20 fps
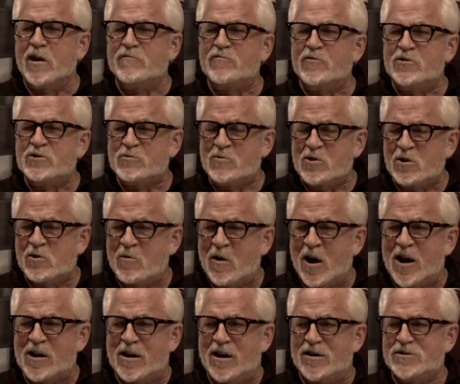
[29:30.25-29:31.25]
my first real
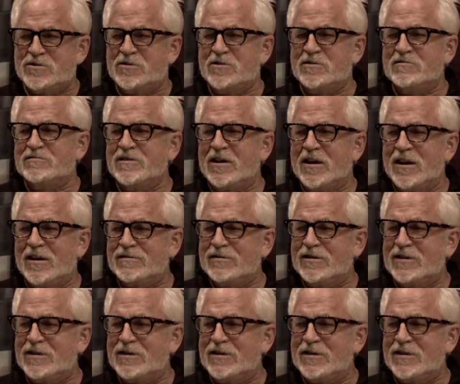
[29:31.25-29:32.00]
rock concert mm.